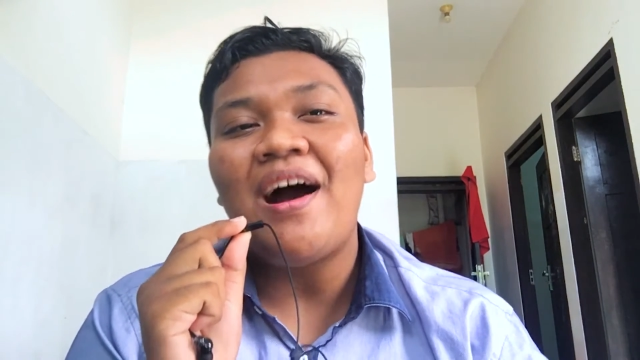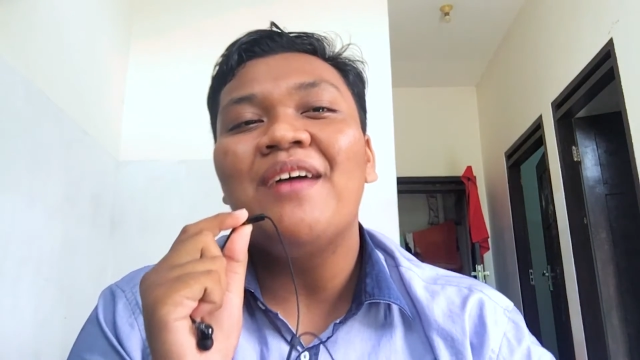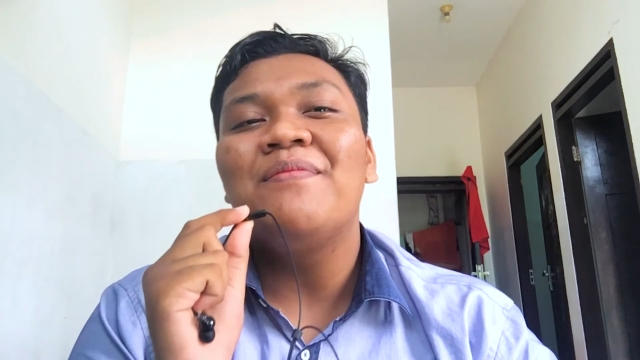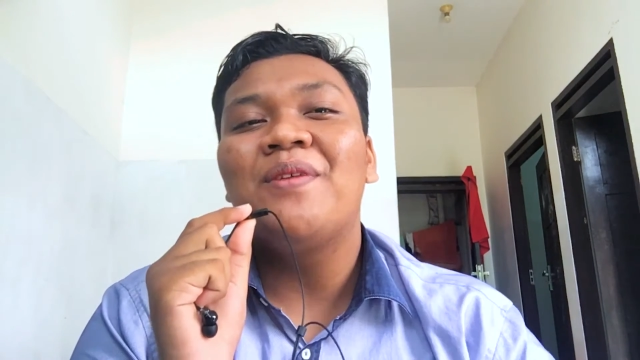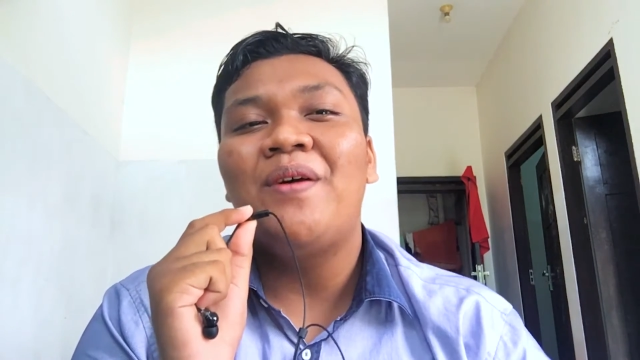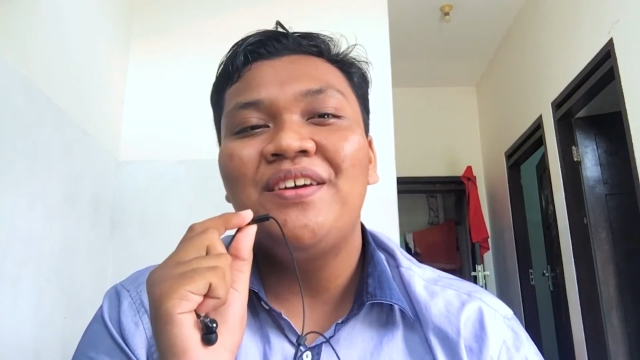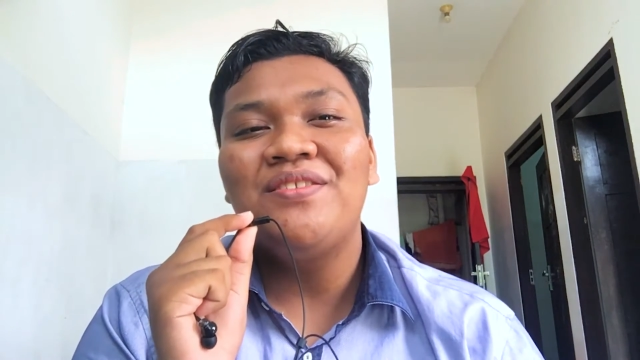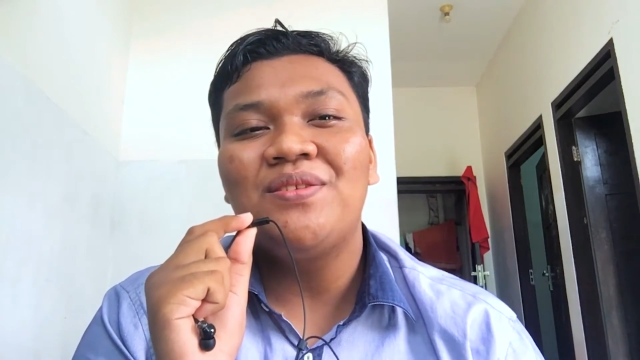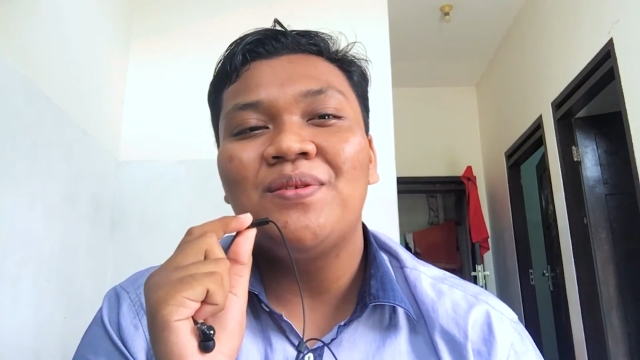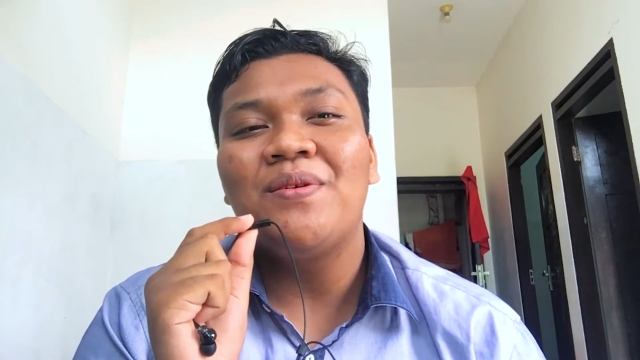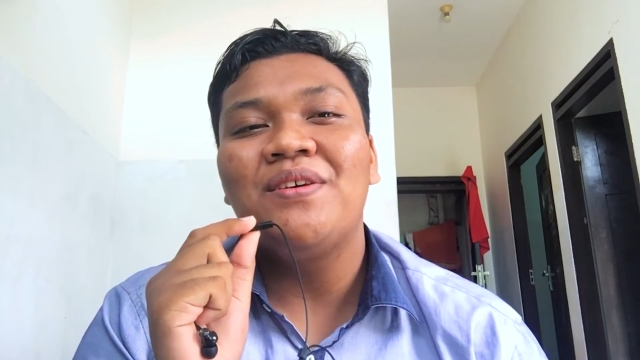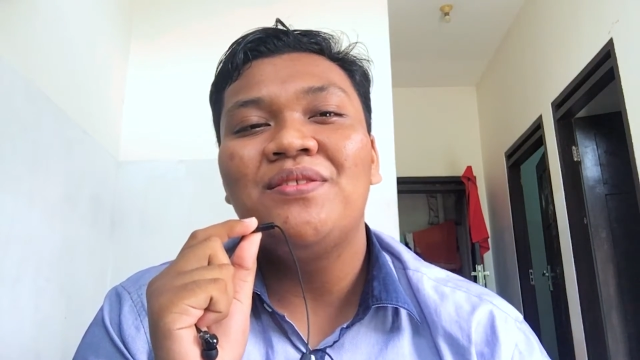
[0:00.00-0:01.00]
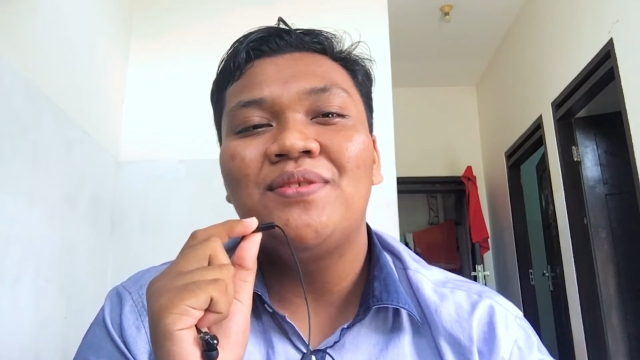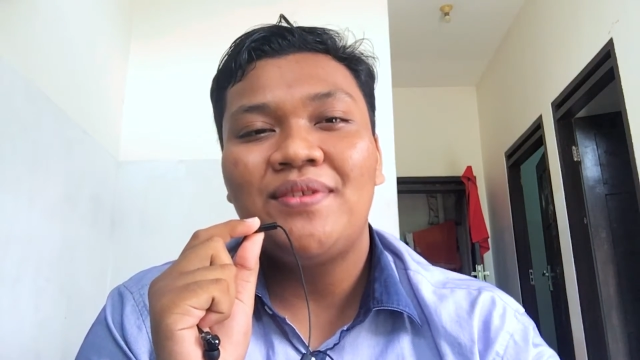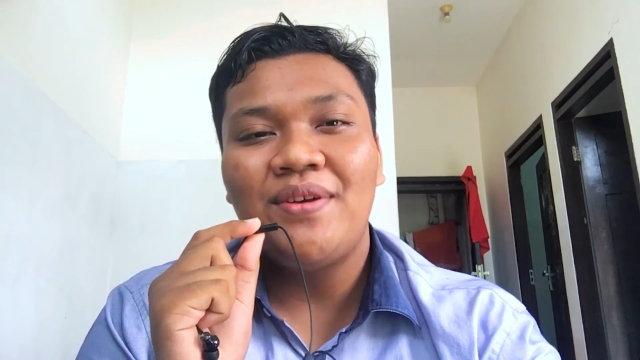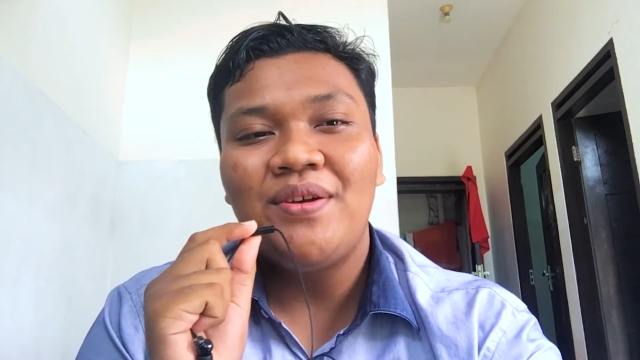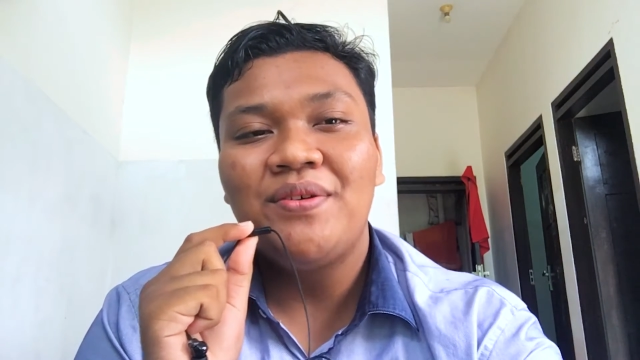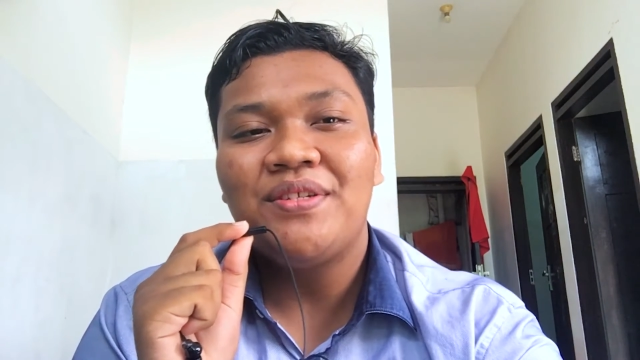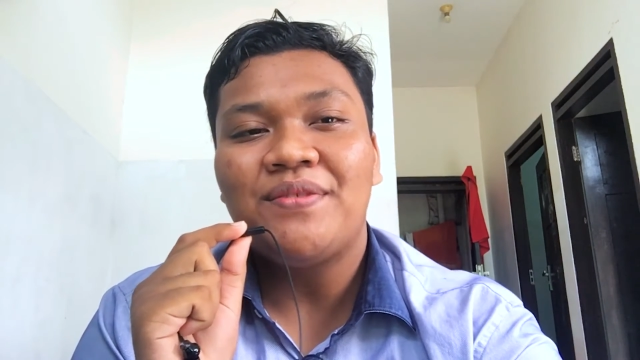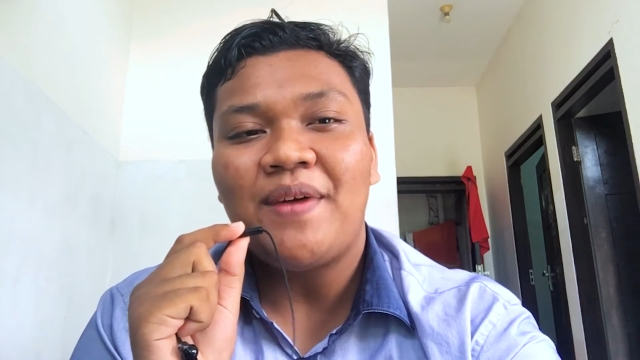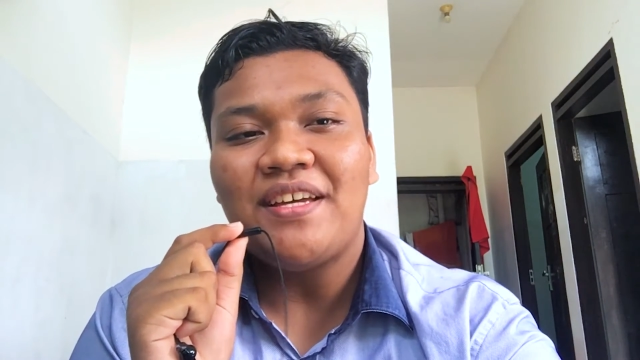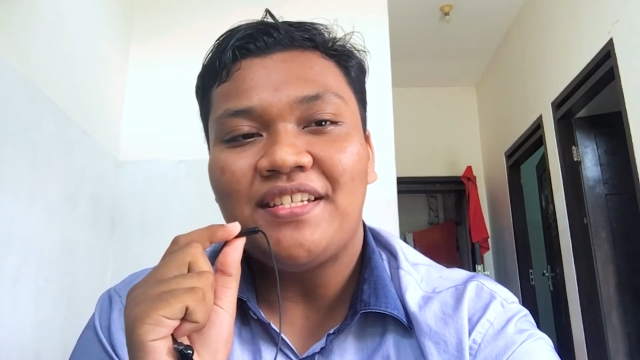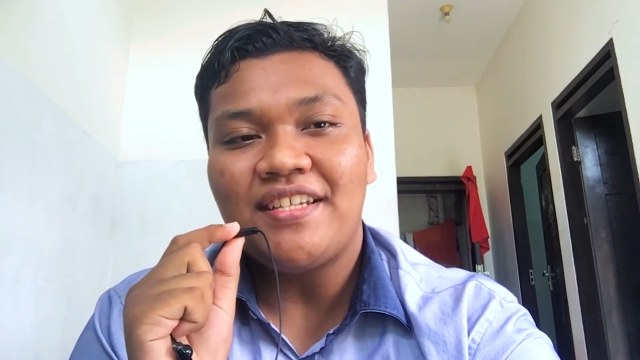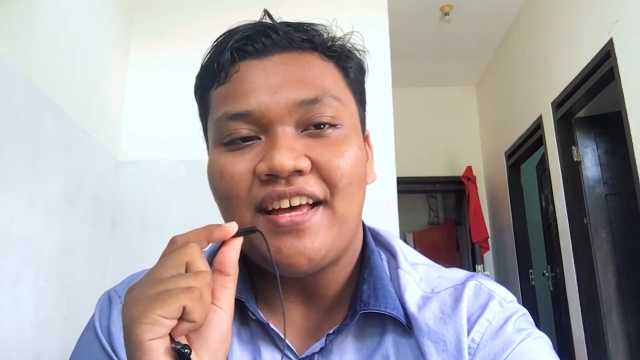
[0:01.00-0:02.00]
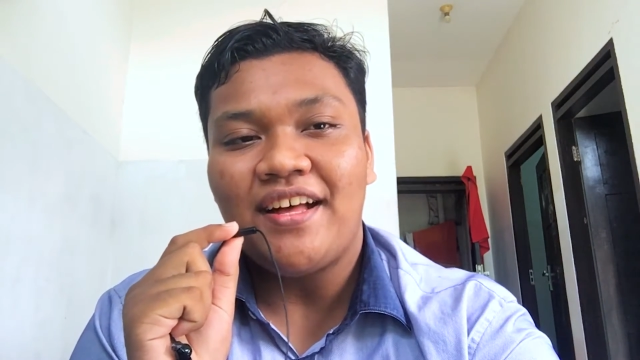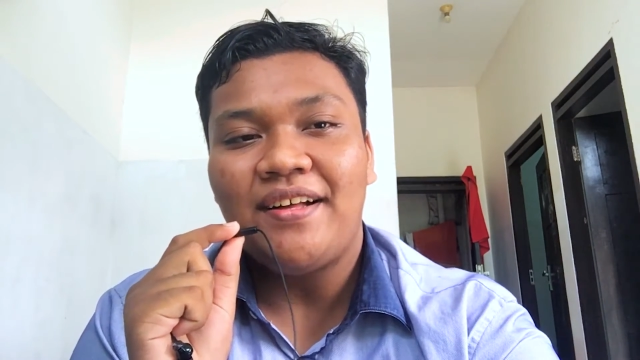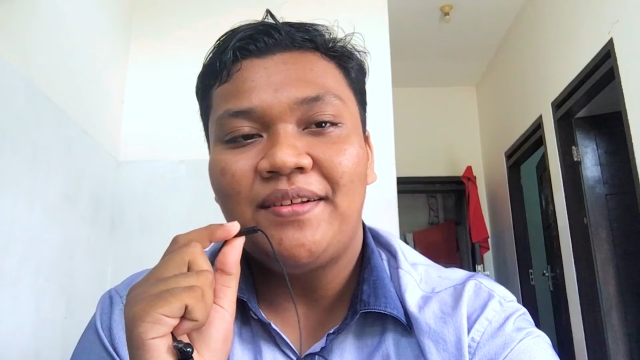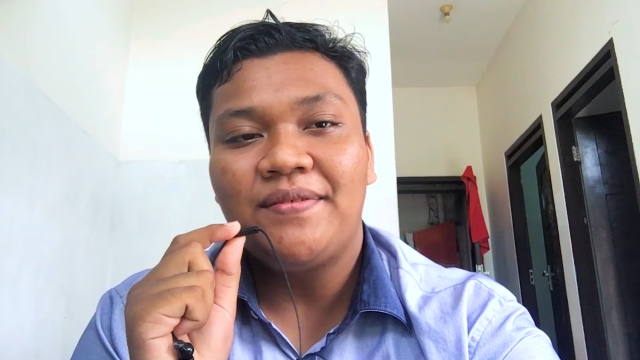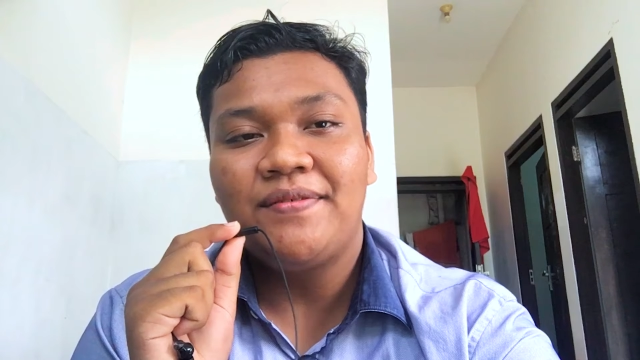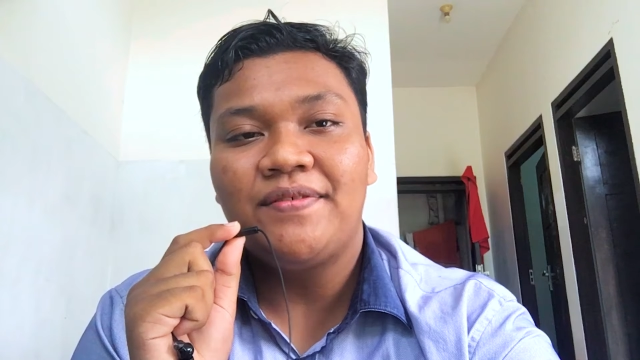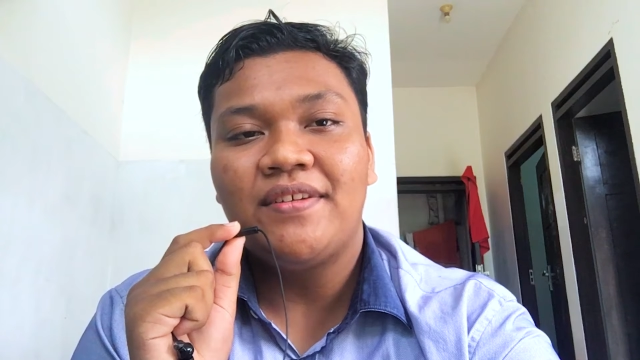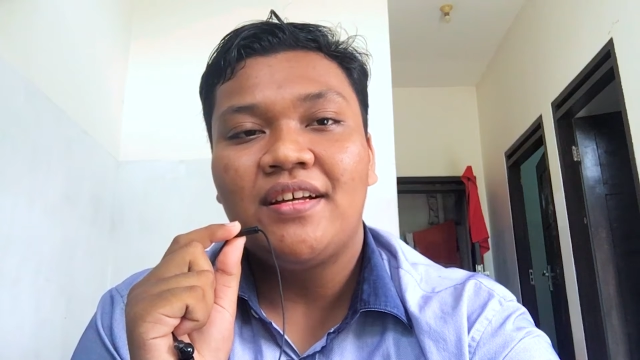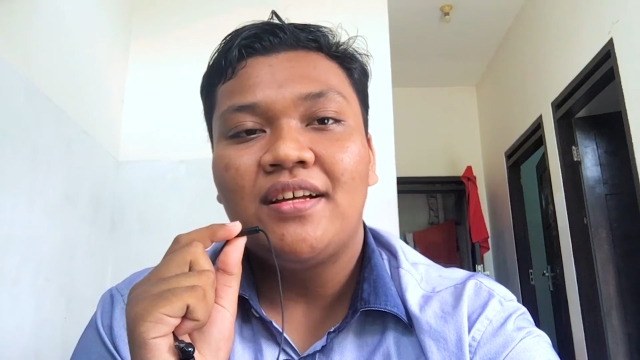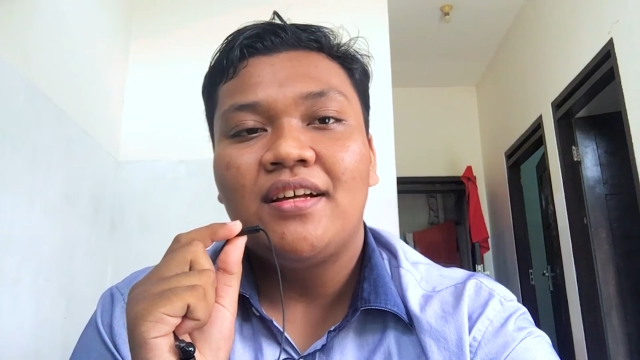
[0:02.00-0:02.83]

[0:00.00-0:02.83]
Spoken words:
I'm going to introduce myself.